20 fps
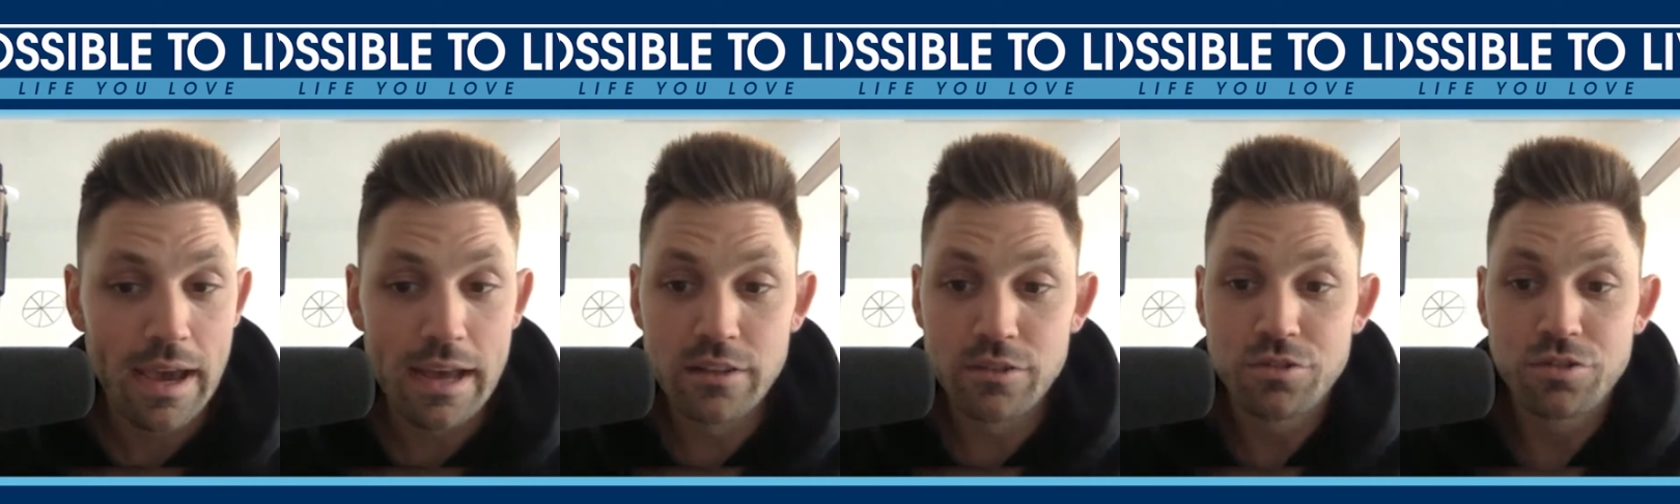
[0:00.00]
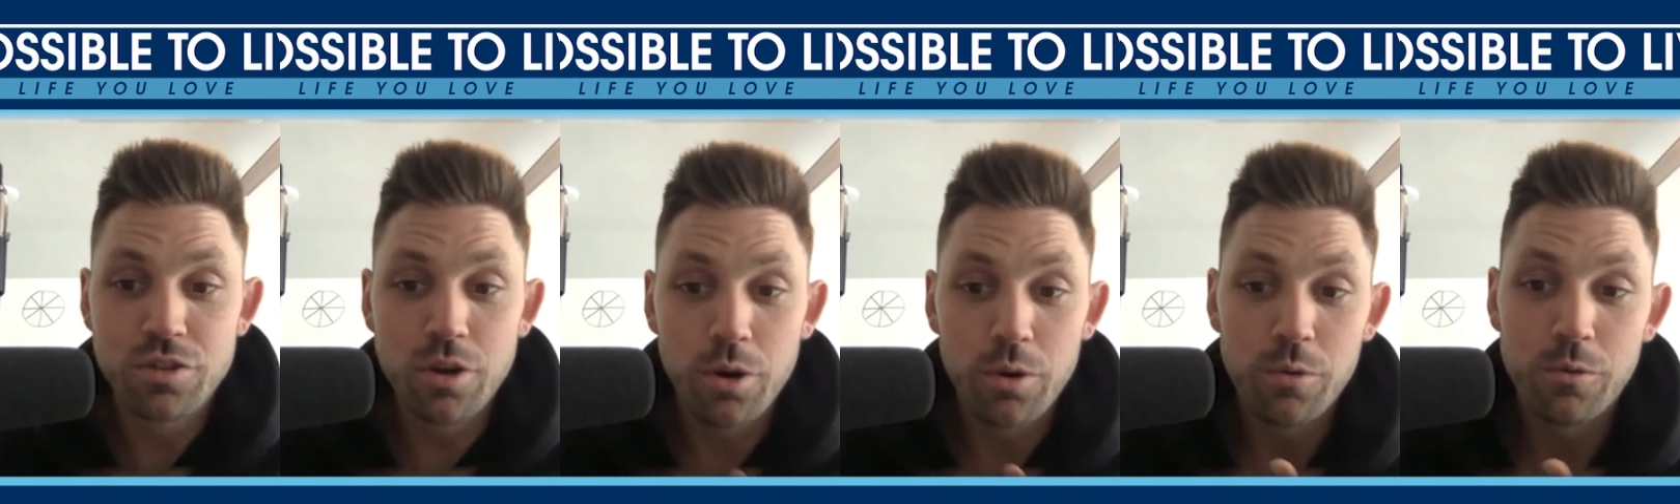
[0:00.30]
And
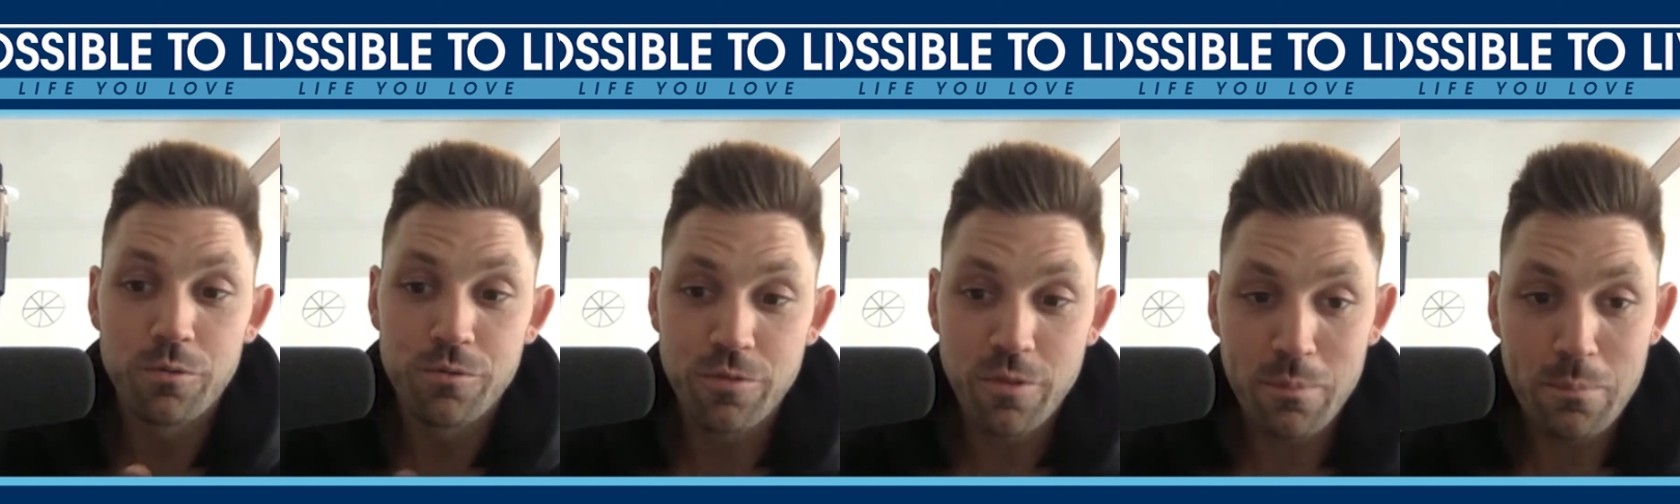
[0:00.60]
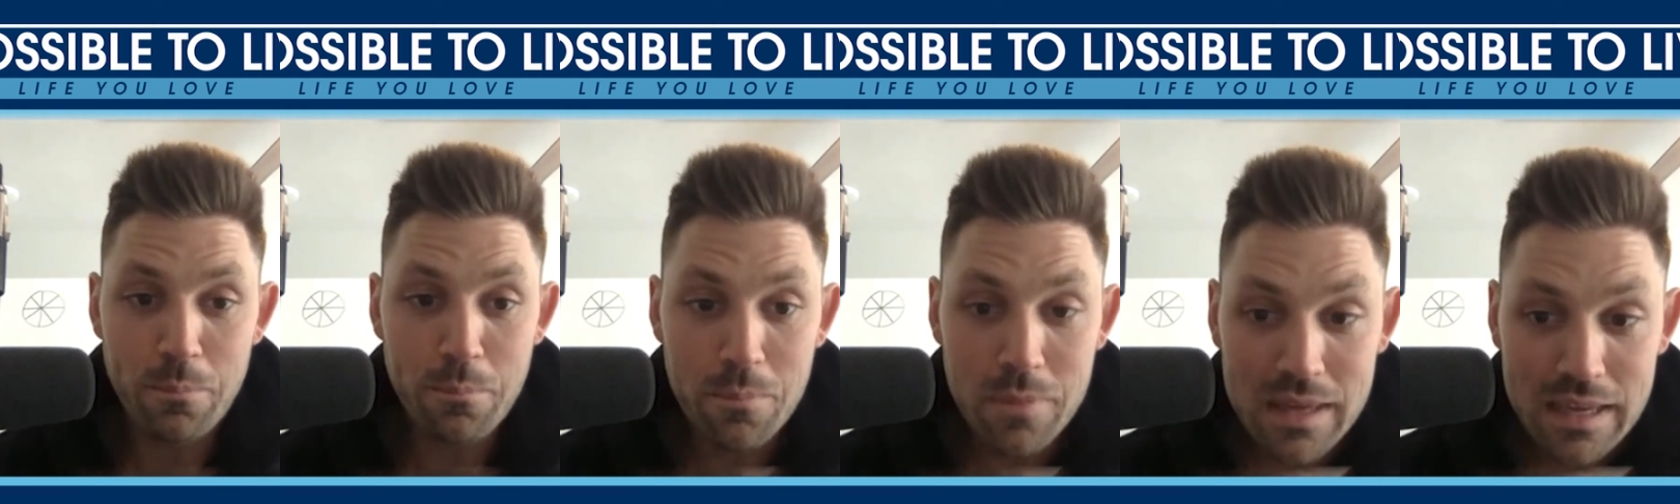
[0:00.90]
so for
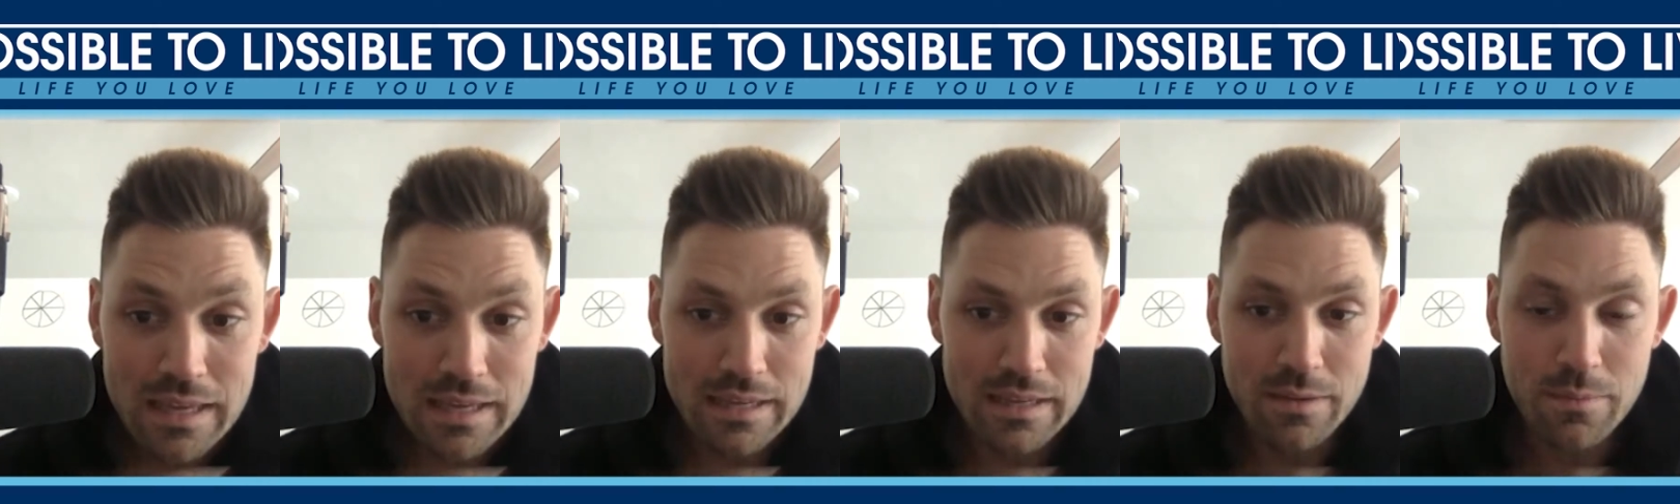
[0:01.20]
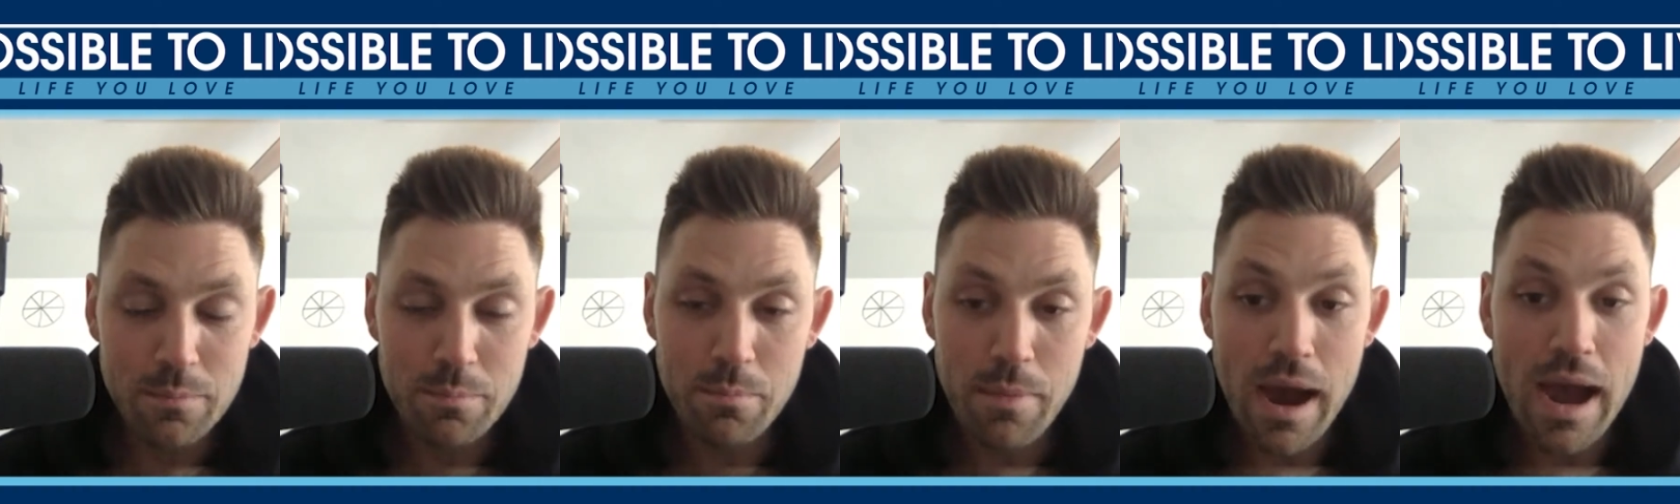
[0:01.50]
me,
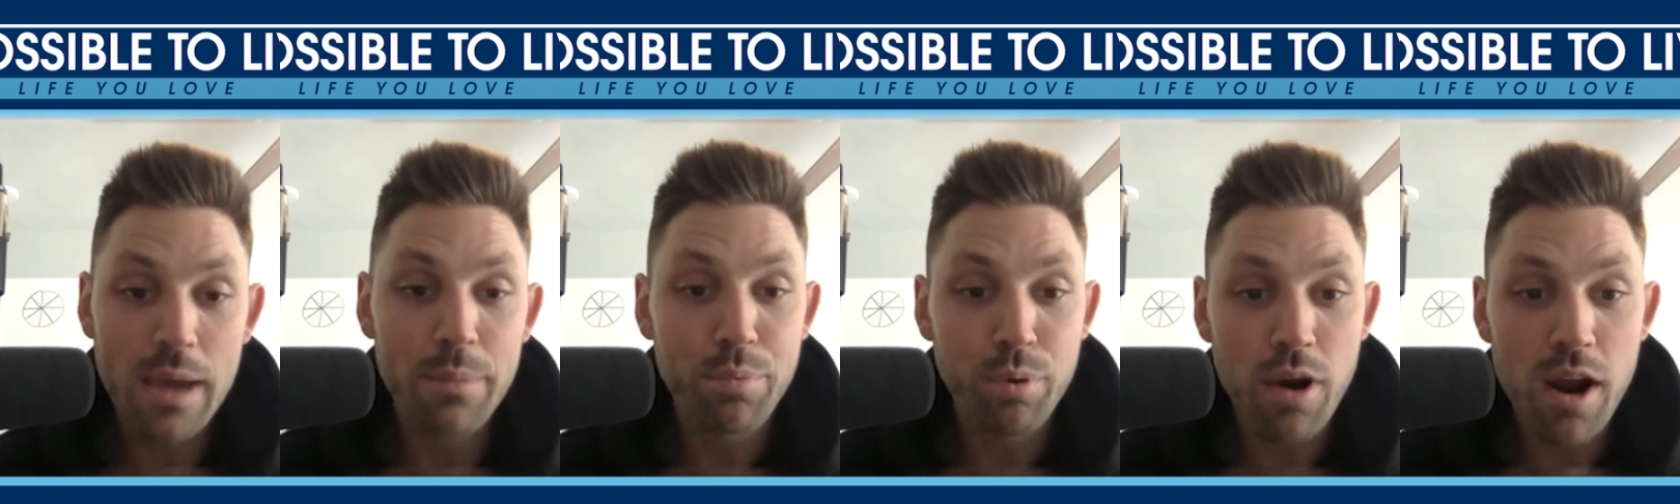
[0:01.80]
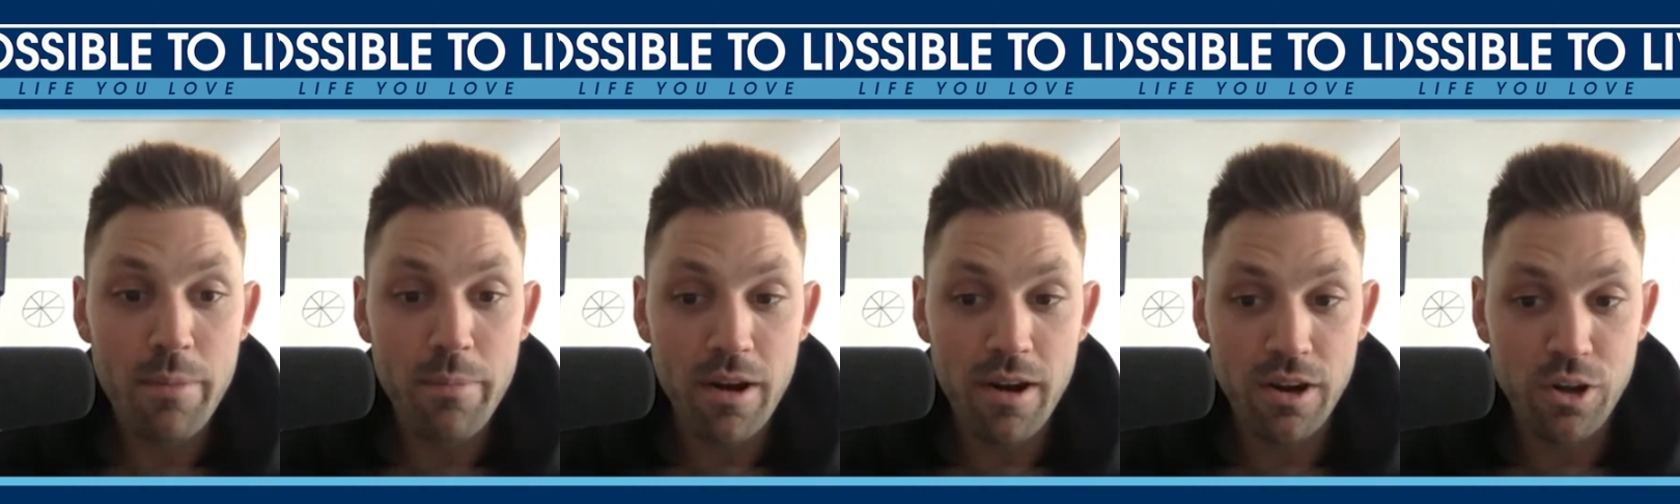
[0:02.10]
my
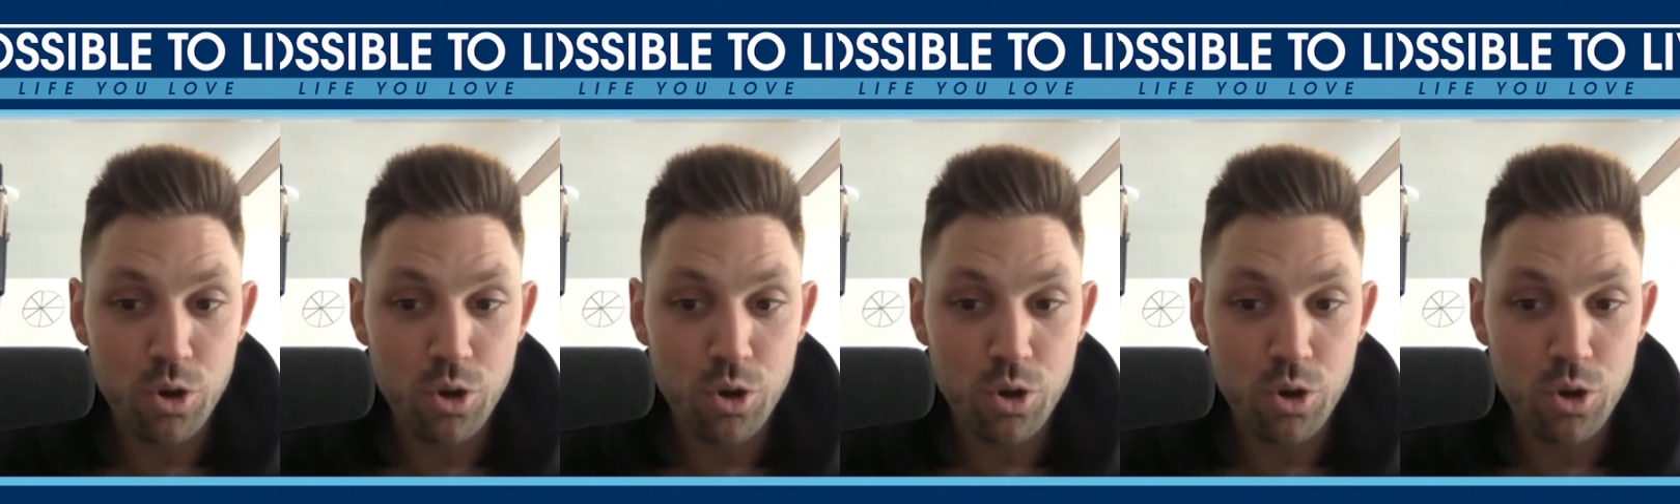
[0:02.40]
primary